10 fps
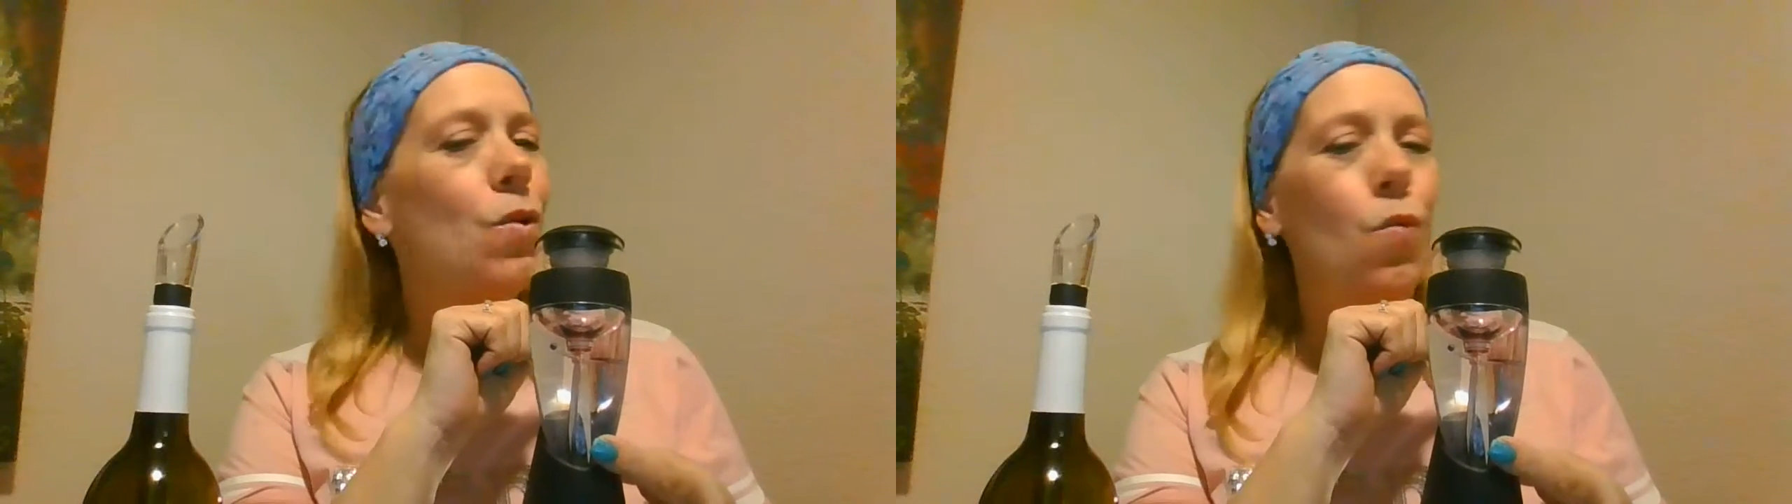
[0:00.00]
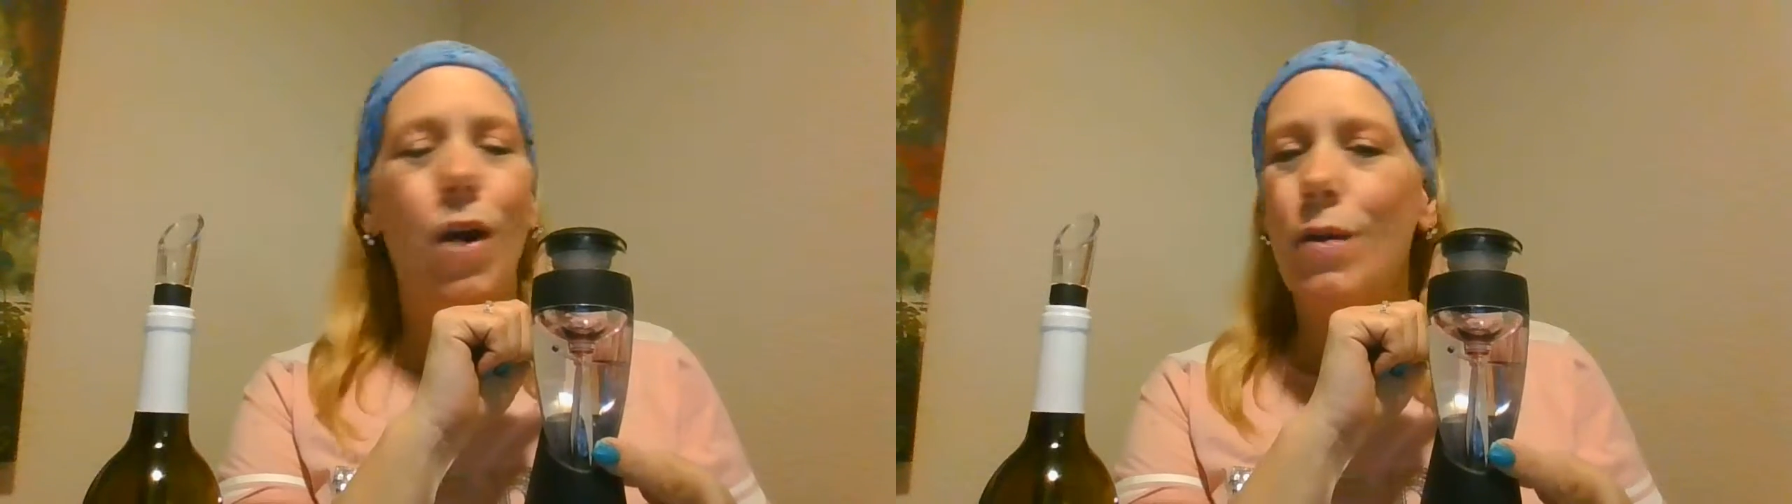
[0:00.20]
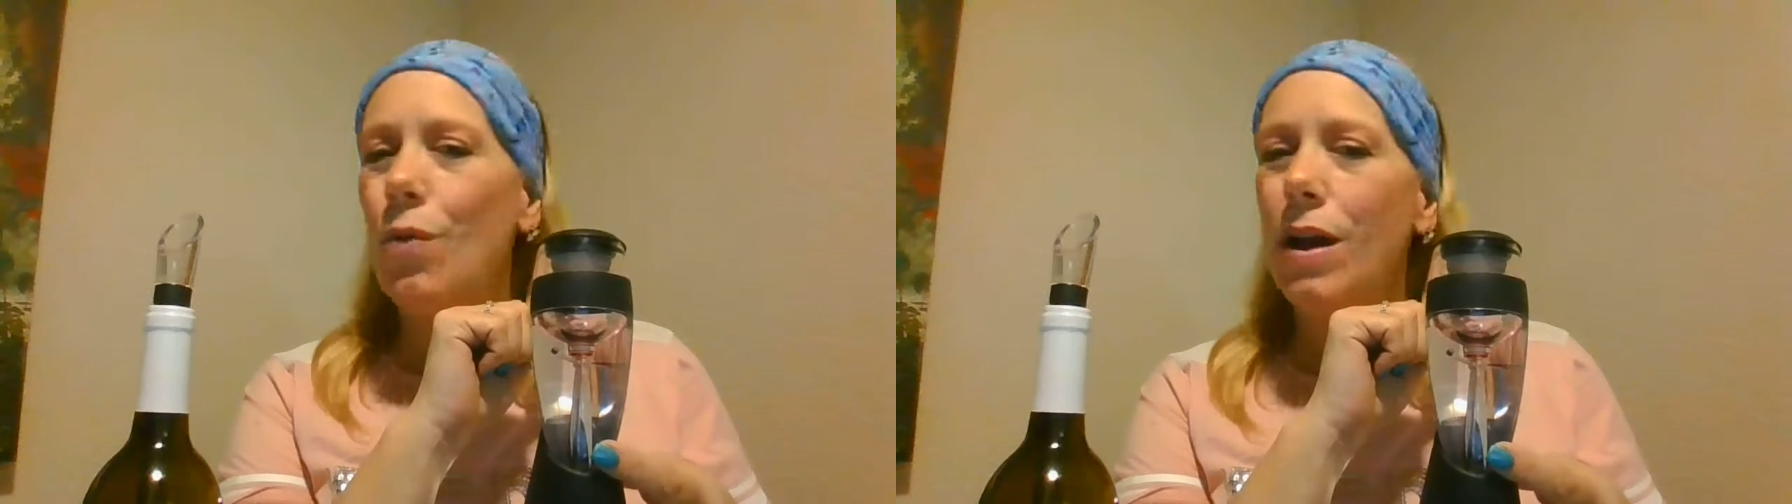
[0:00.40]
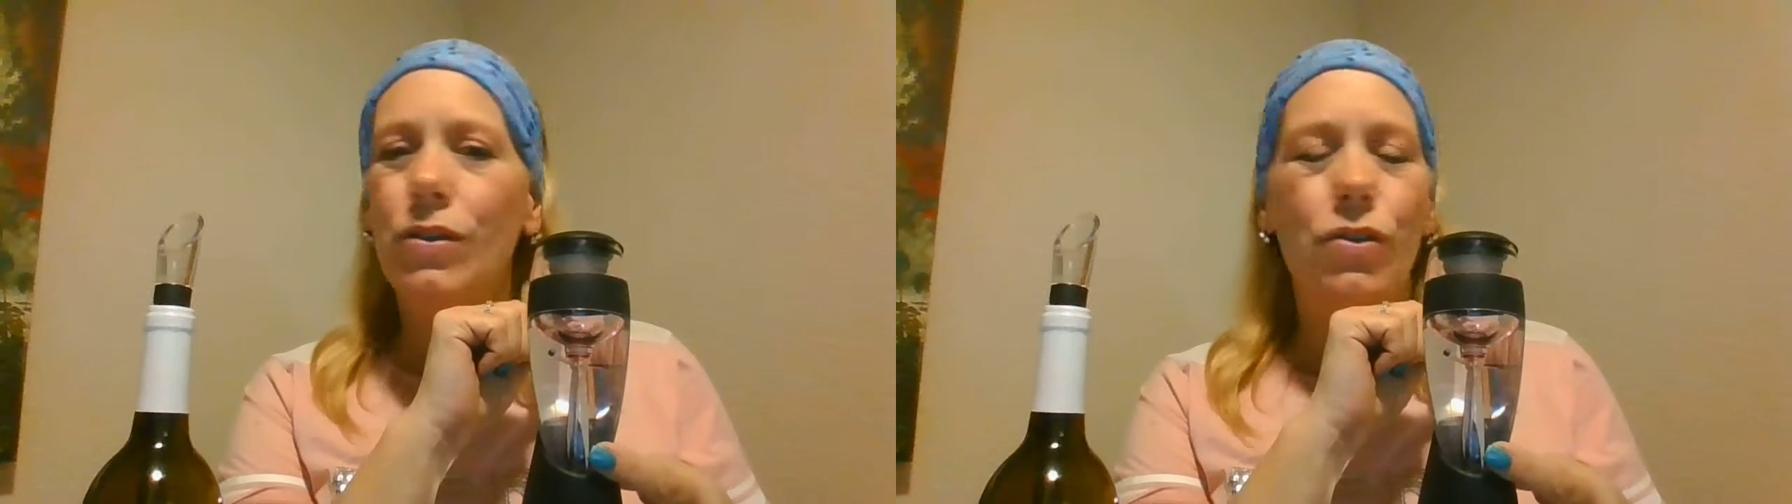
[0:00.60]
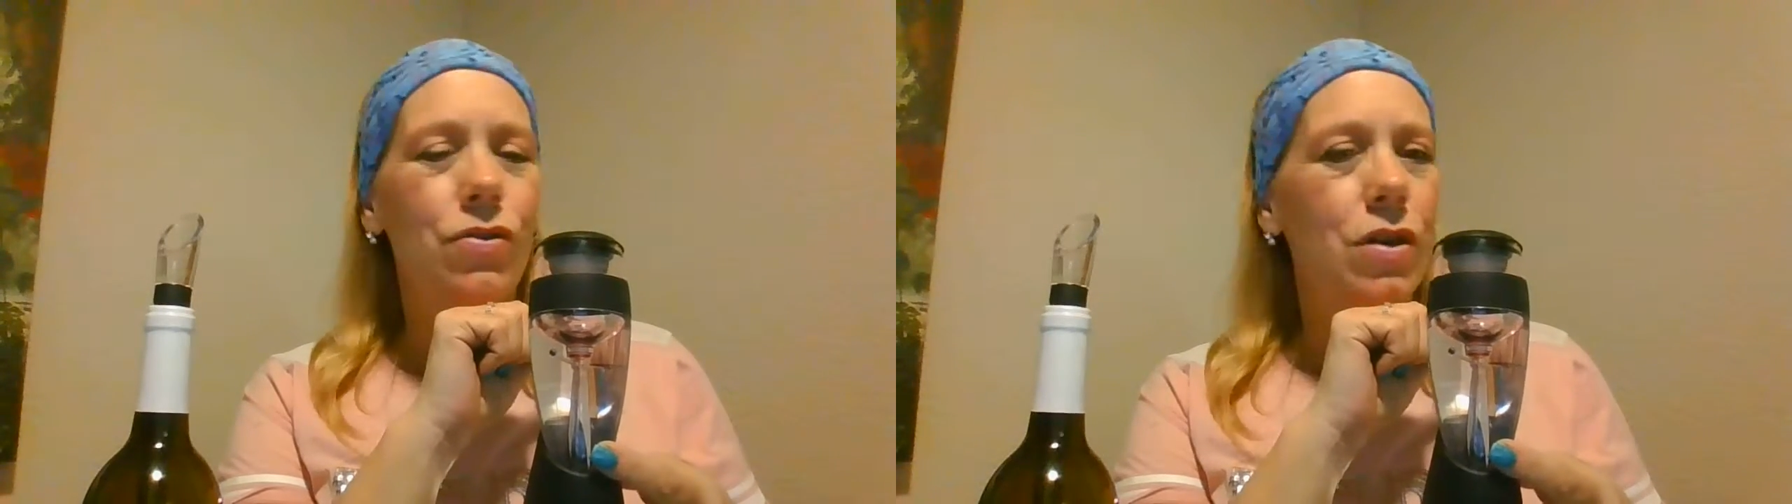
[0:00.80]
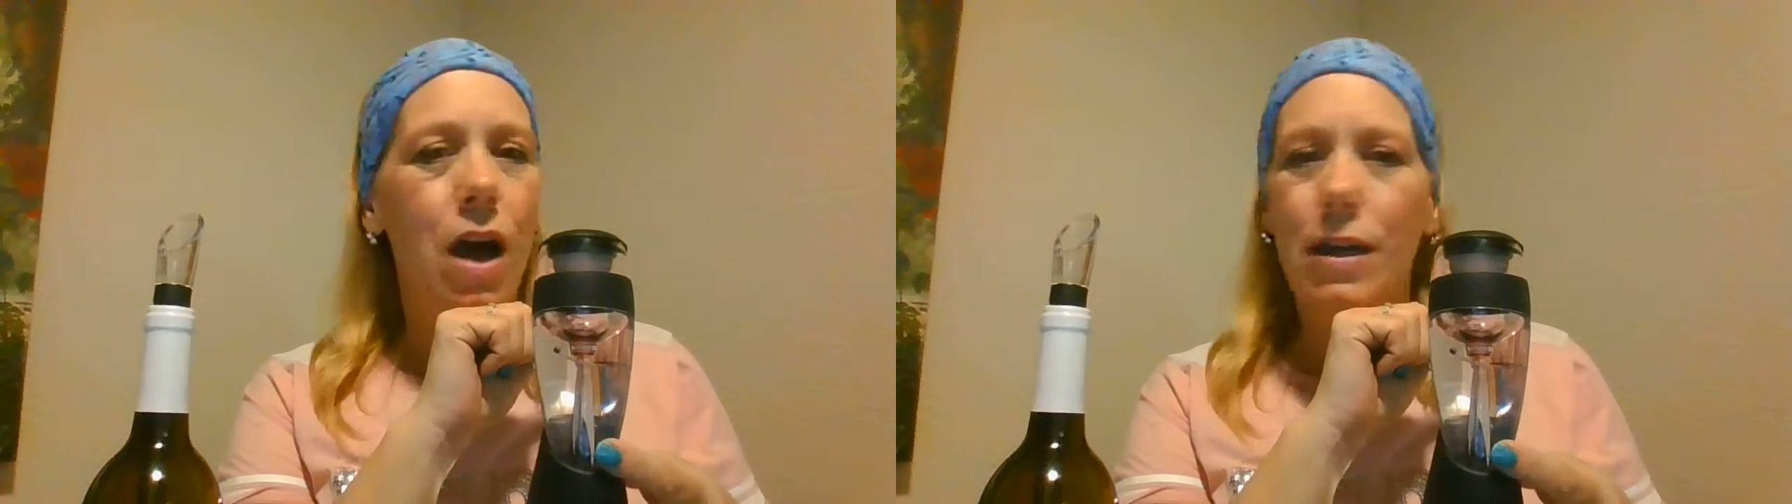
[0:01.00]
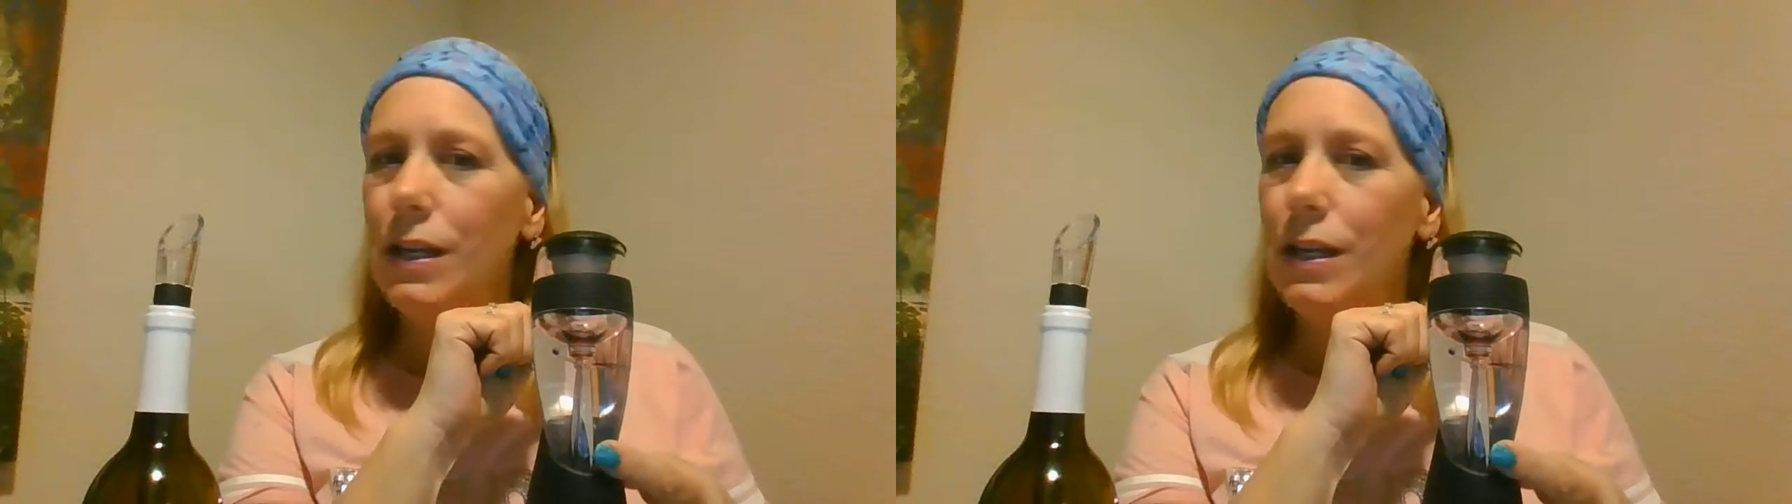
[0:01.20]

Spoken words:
white wines do not